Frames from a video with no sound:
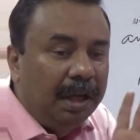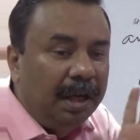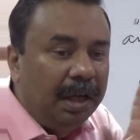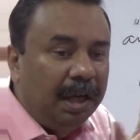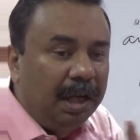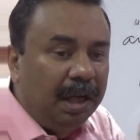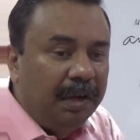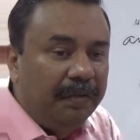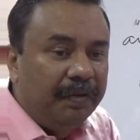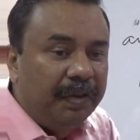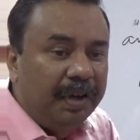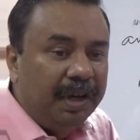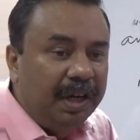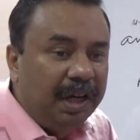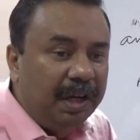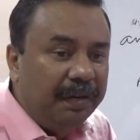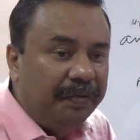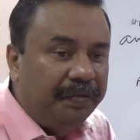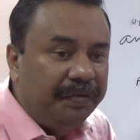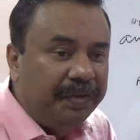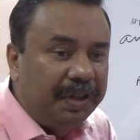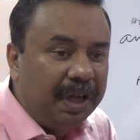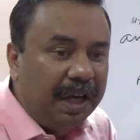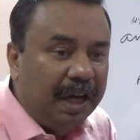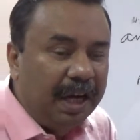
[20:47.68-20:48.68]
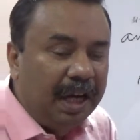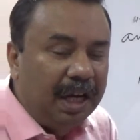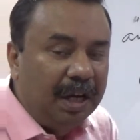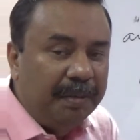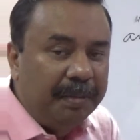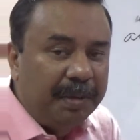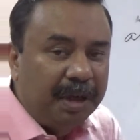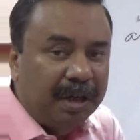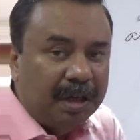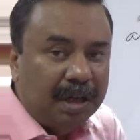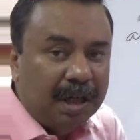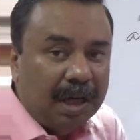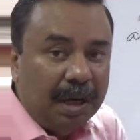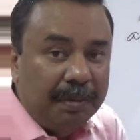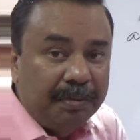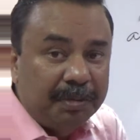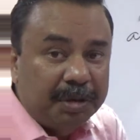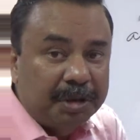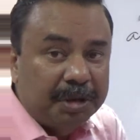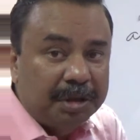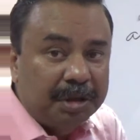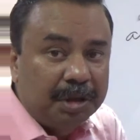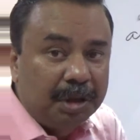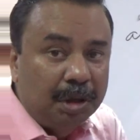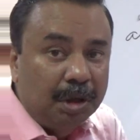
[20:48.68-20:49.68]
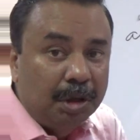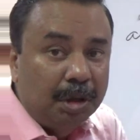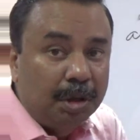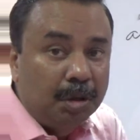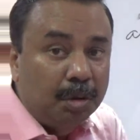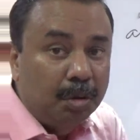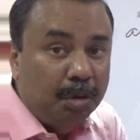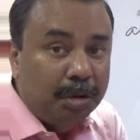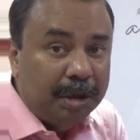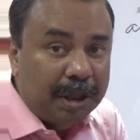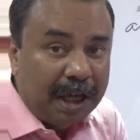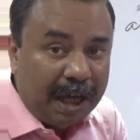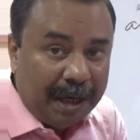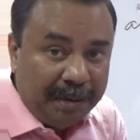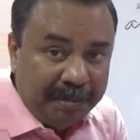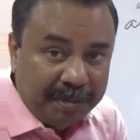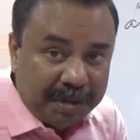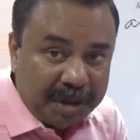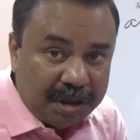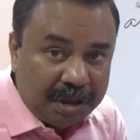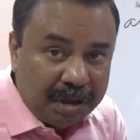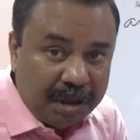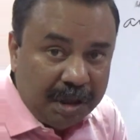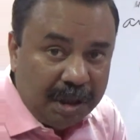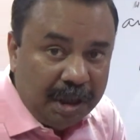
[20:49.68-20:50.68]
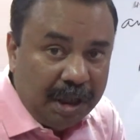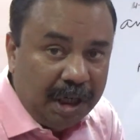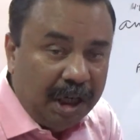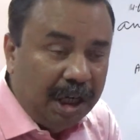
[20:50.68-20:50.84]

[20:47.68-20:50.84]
Even if the element comes 2 times,